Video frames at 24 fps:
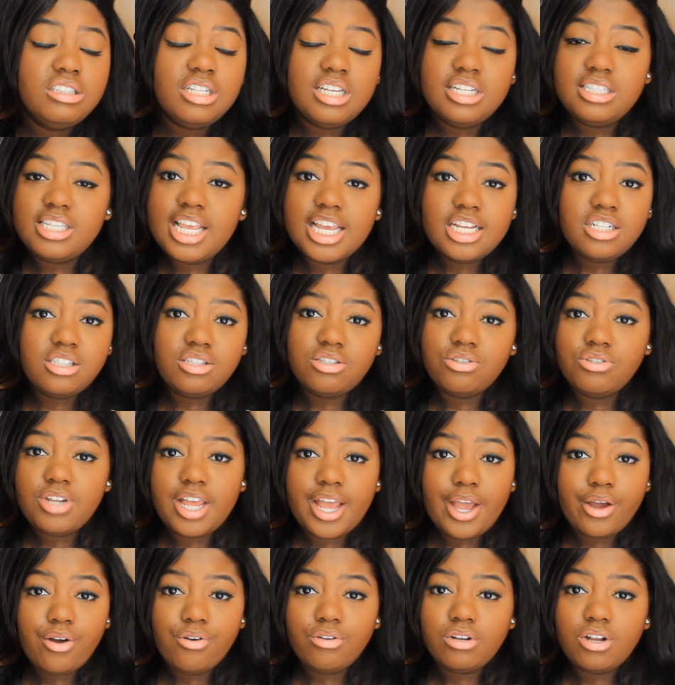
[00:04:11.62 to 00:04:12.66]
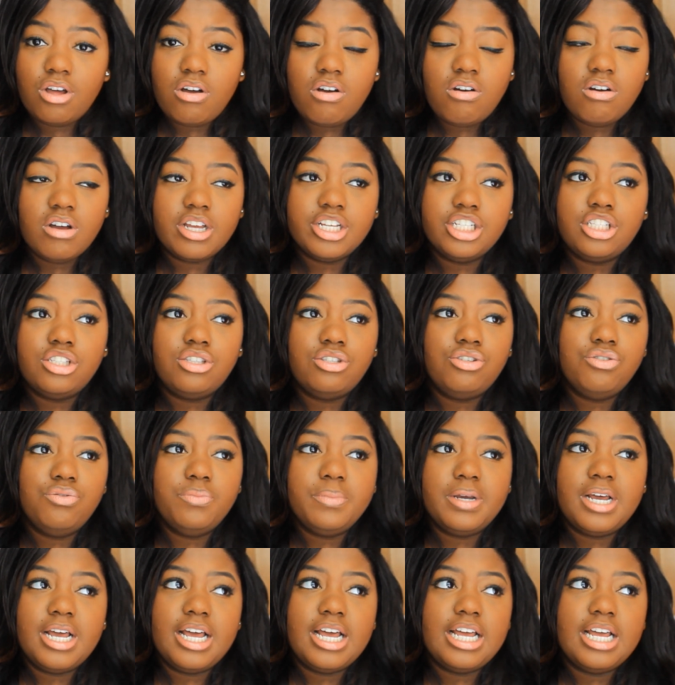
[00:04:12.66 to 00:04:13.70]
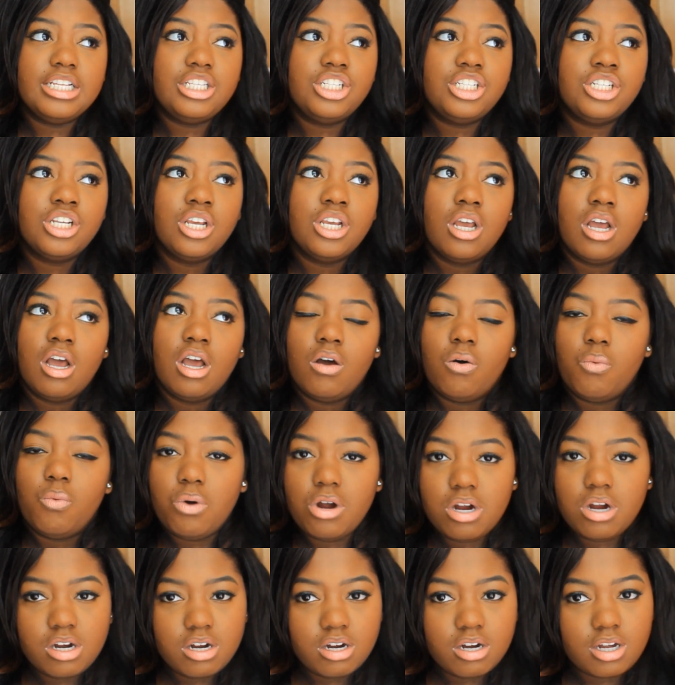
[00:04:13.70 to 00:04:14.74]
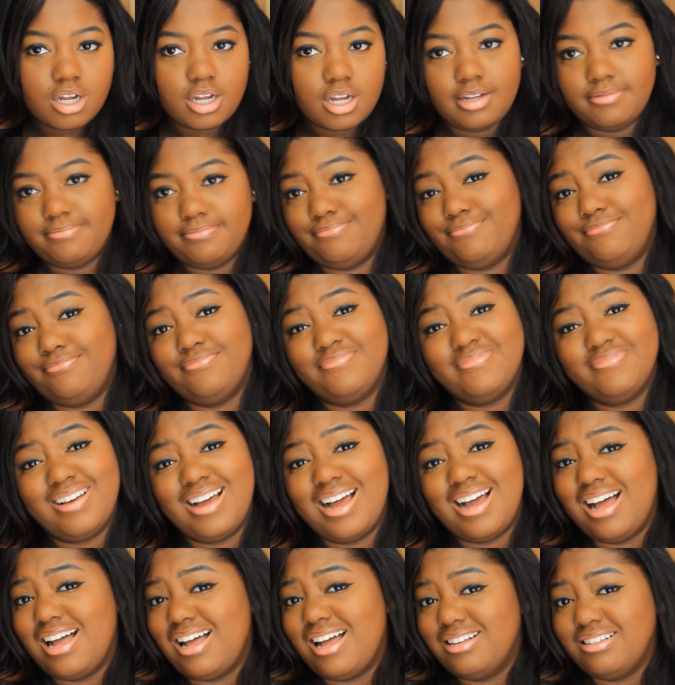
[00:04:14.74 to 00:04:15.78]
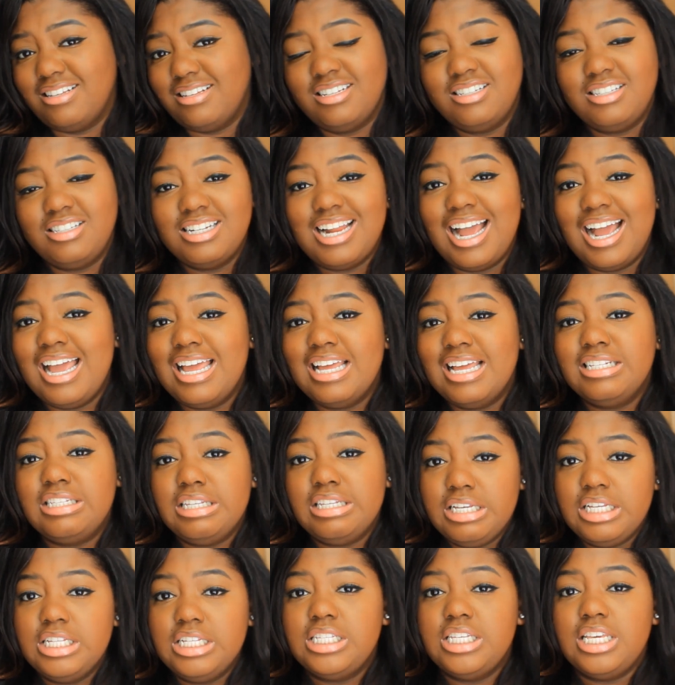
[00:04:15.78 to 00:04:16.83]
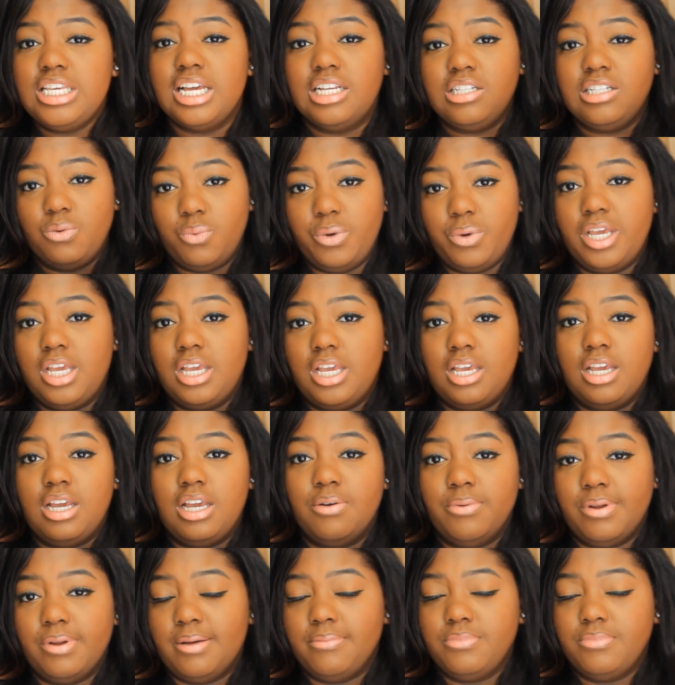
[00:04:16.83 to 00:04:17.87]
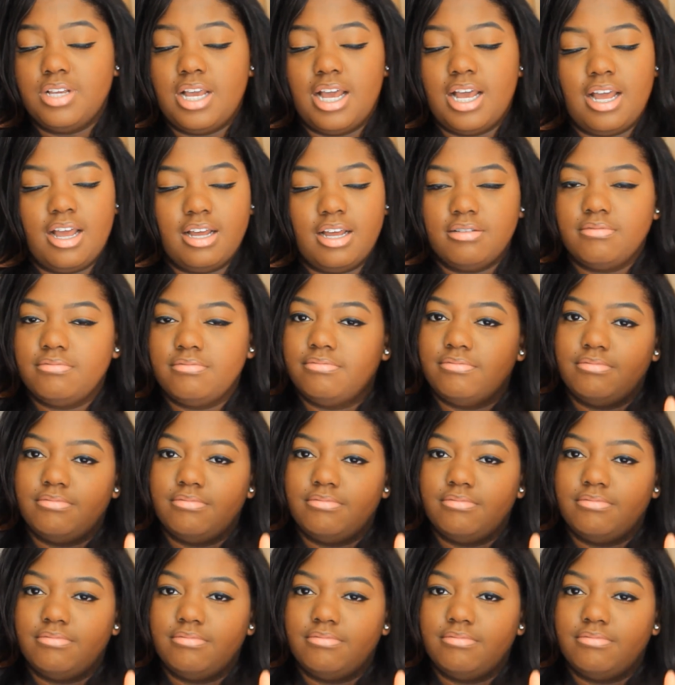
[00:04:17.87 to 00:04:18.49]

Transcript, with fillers: it takes too daggone long. It's too much work I, it's not as easy as a wig when I'm I,